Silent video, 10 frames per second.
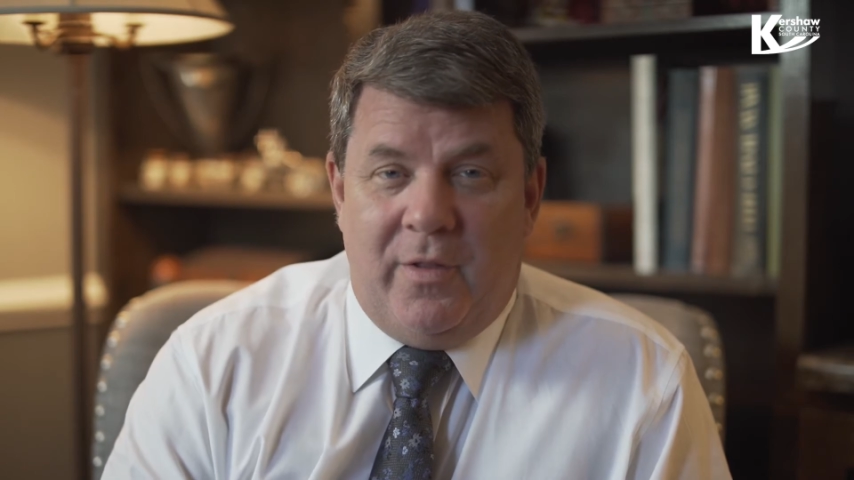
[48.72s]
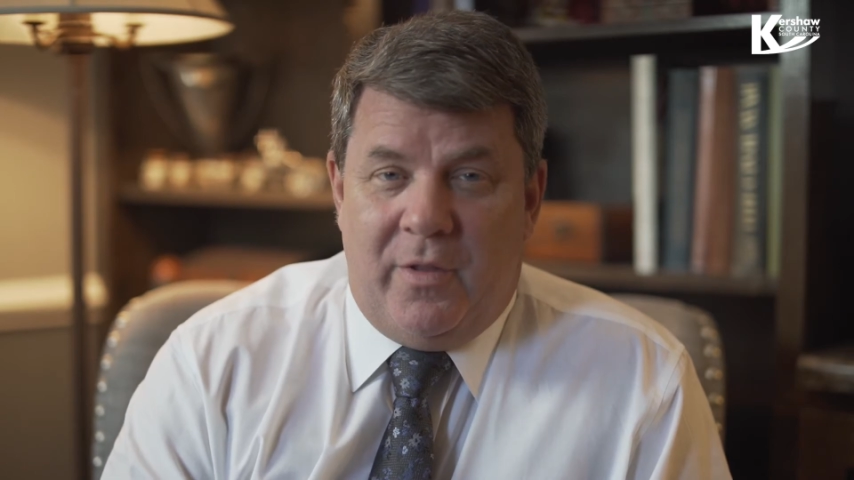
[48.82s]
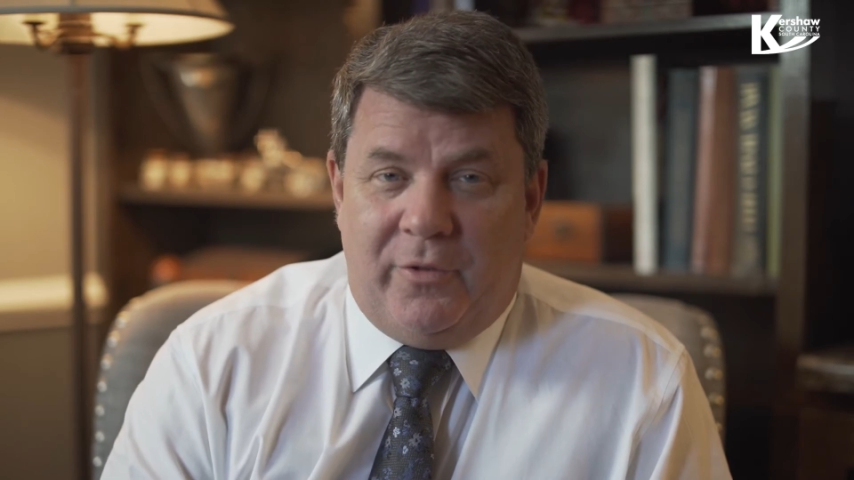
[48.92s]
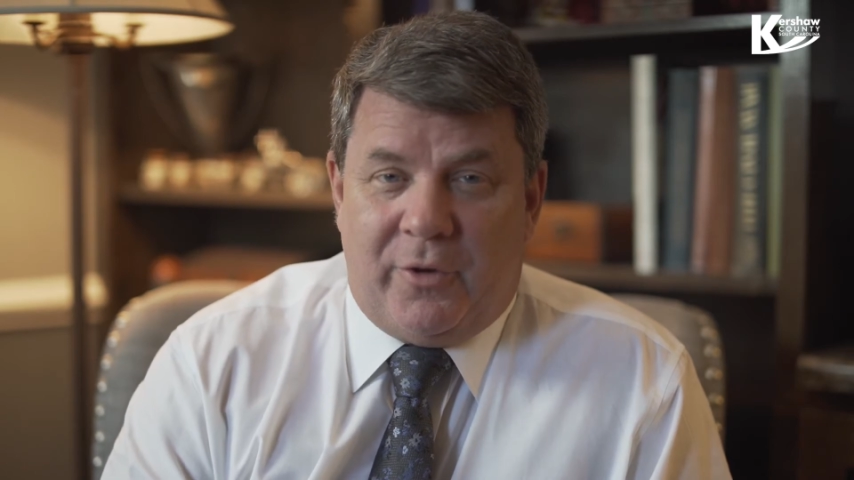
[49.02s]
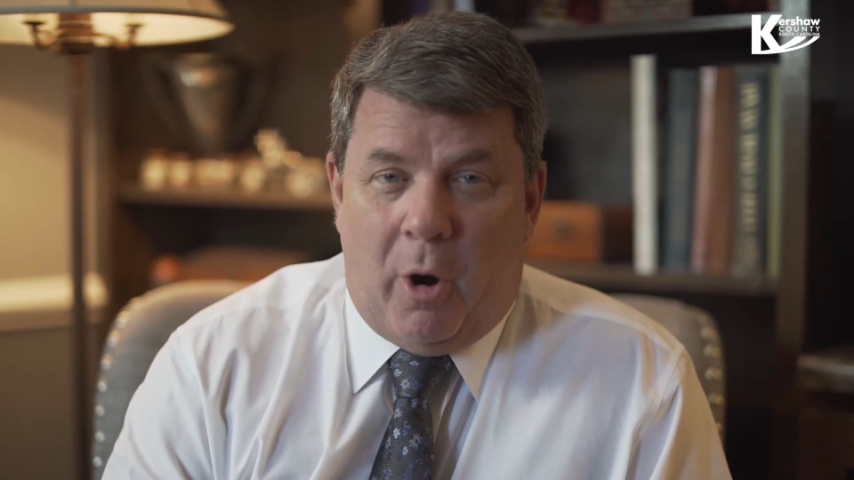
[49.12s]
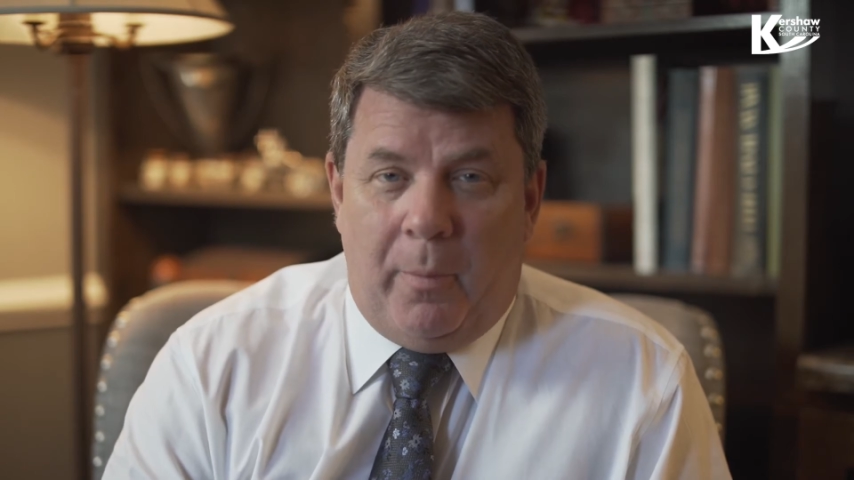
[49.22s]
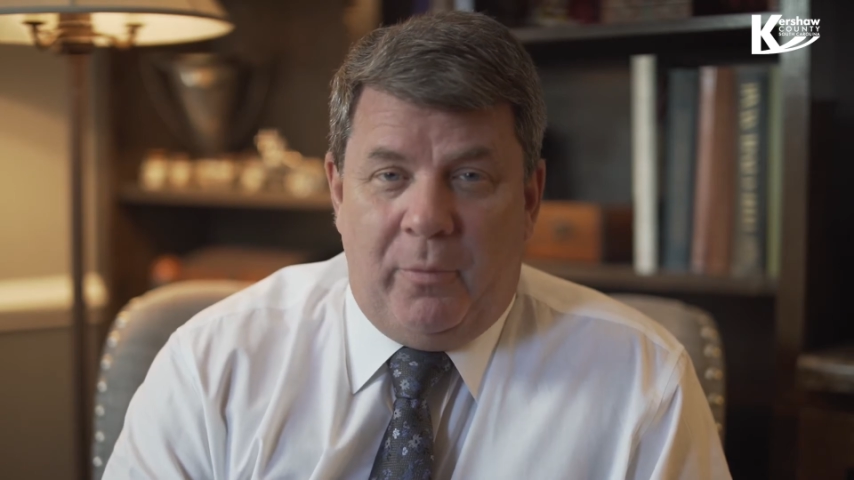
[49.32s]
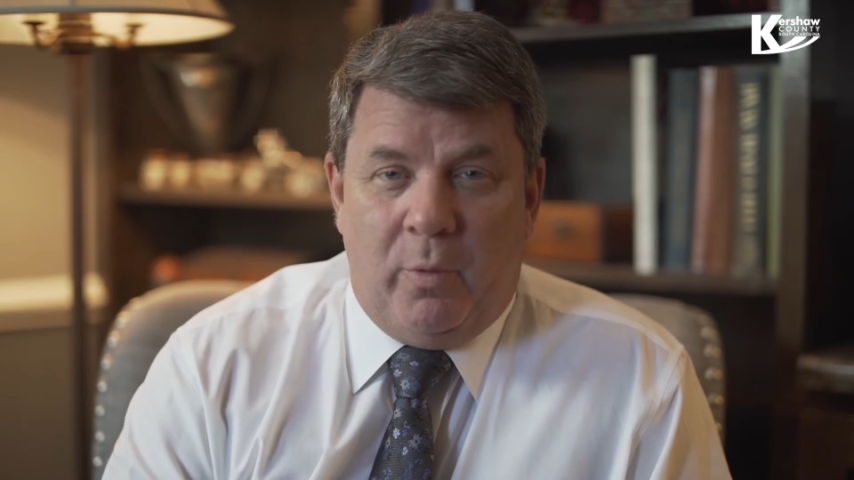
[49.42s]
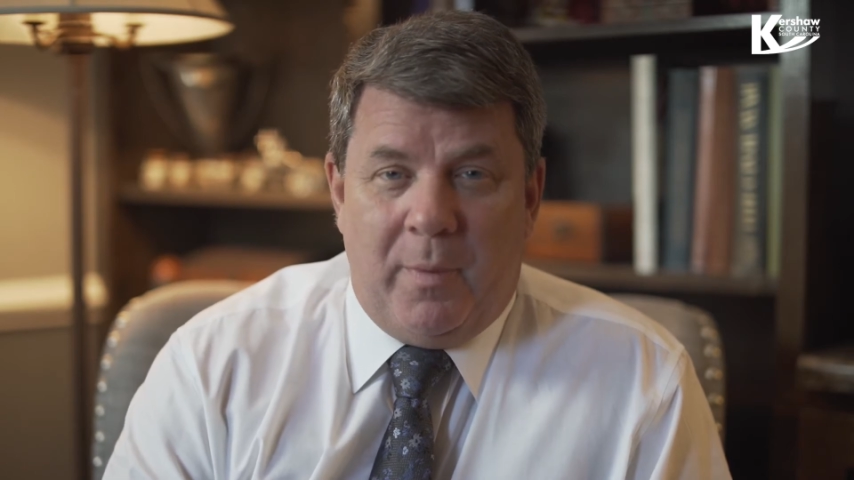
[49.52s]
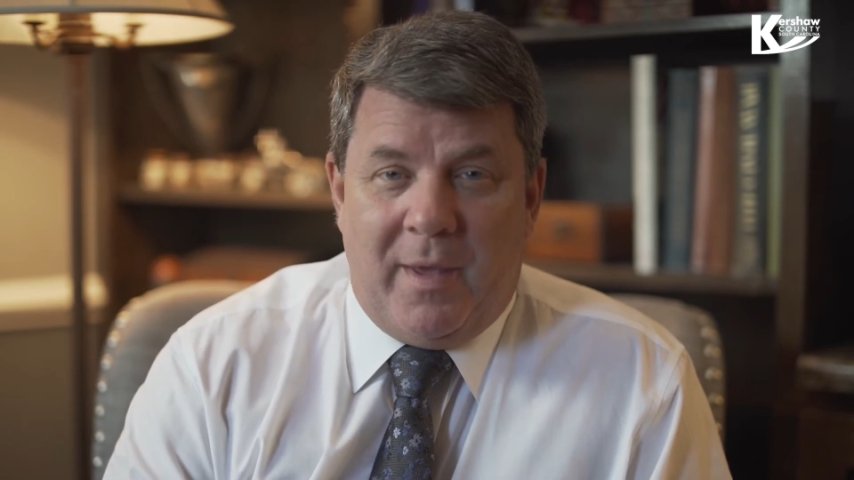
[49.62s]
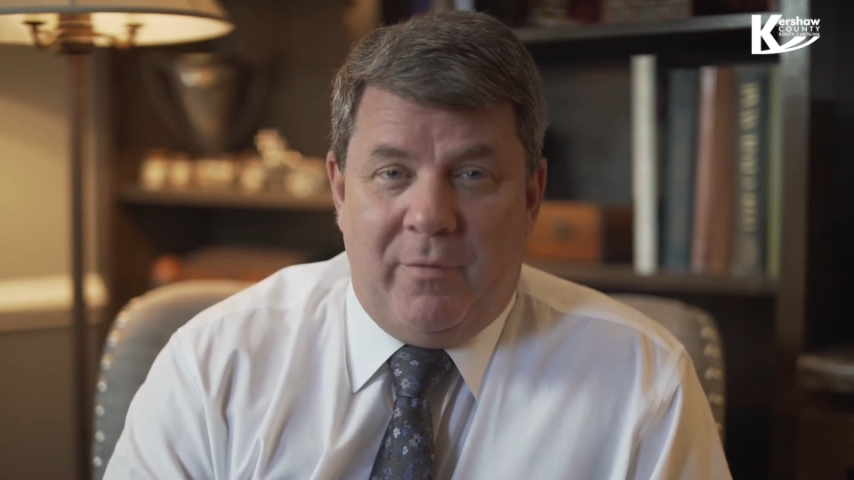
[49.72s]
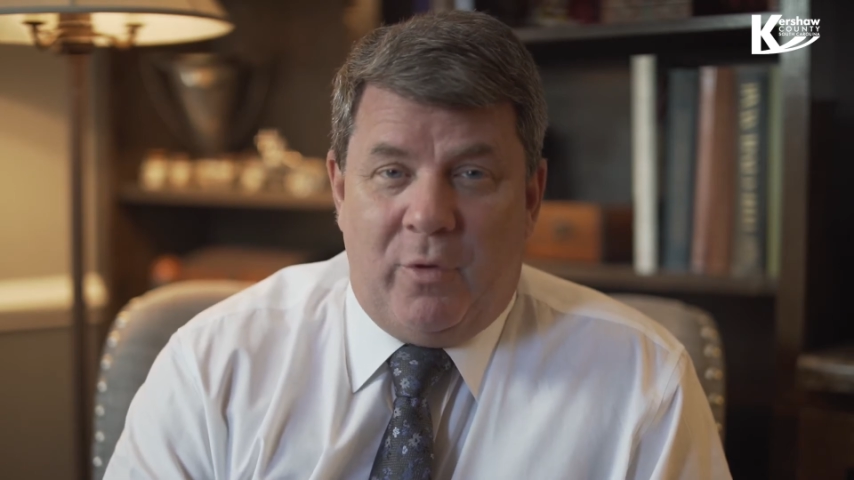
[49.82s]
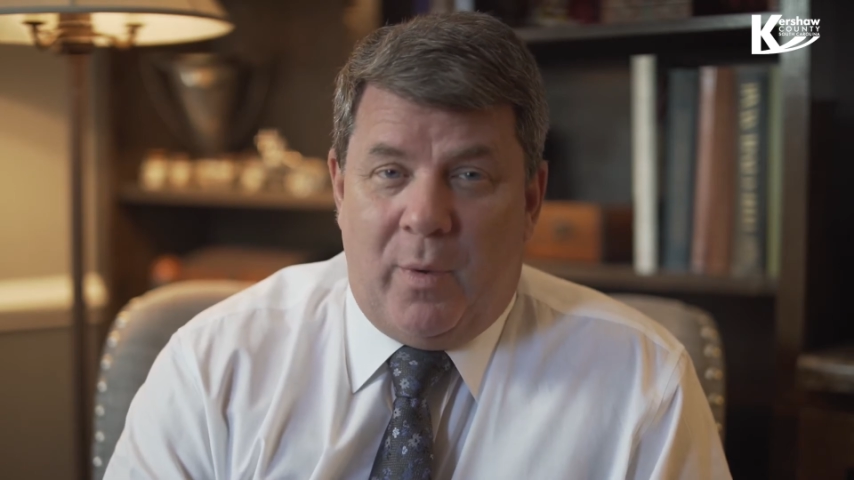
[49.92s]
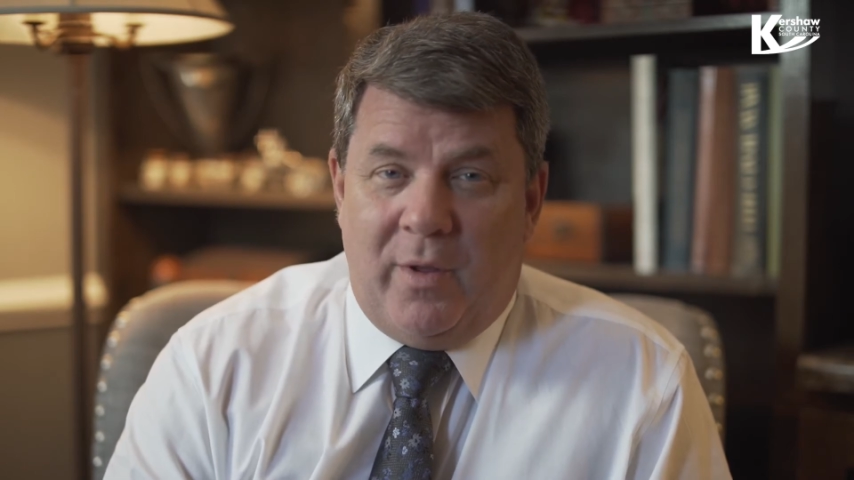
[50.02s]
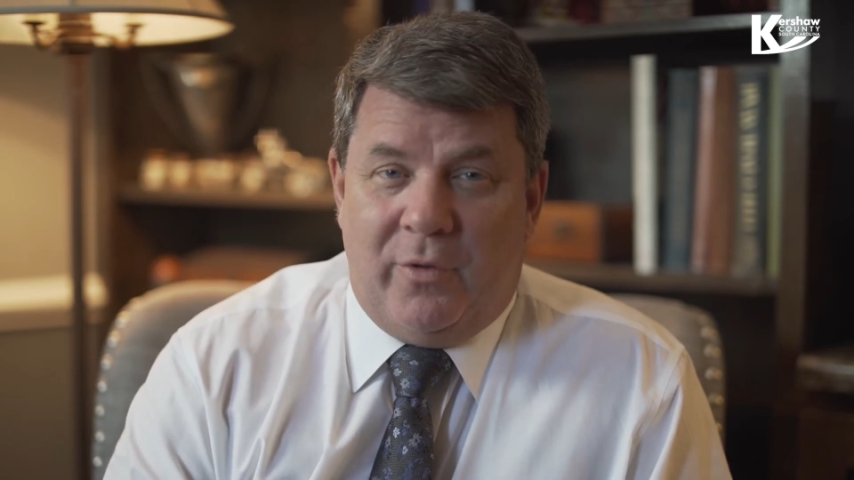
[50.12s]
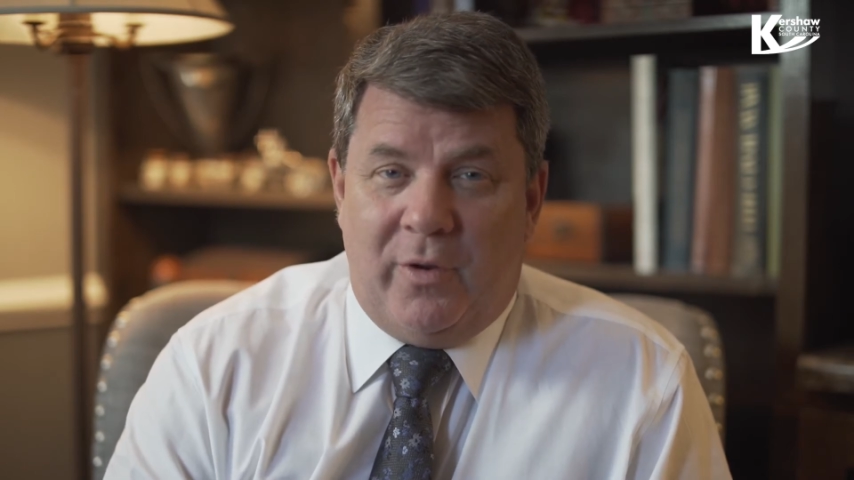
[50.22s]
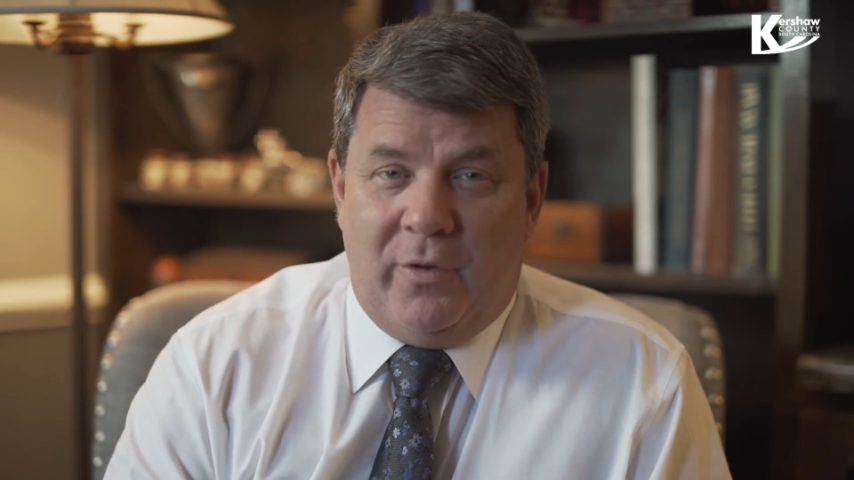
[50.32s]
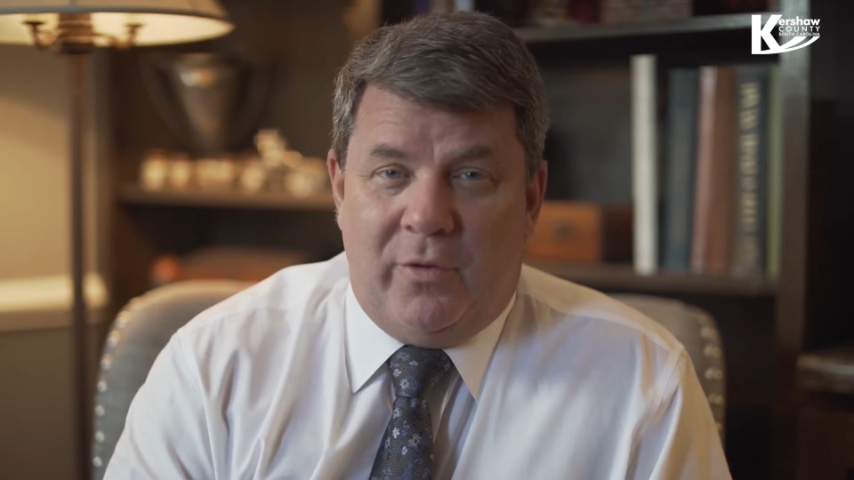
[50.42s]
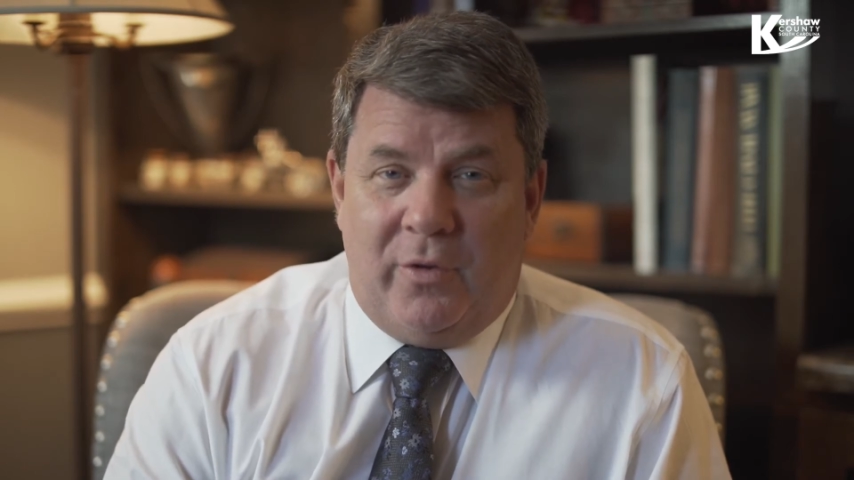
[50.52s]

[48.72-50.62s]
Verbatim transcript: these tarps will be given to residents